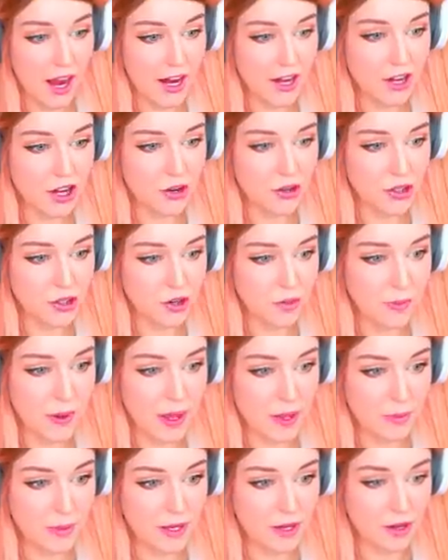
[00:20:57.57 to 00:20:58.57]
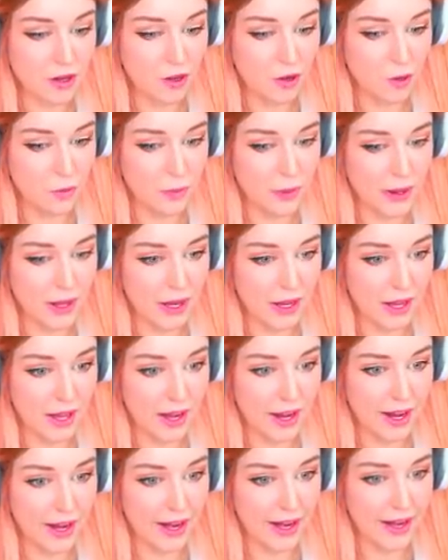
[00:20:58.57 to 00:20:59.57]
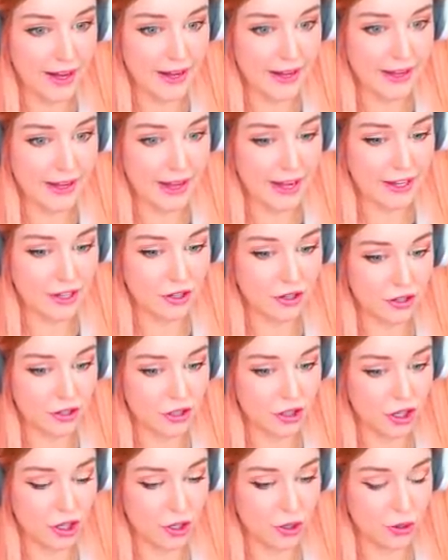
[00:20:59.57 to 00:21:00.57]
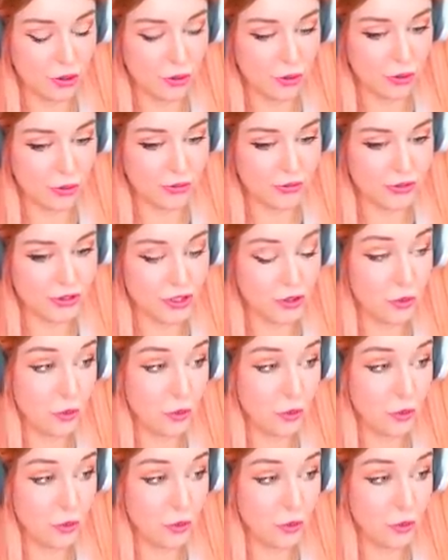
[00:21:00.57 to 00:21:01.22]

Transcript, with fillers: I know you're a baby and all, but like, I gotta go to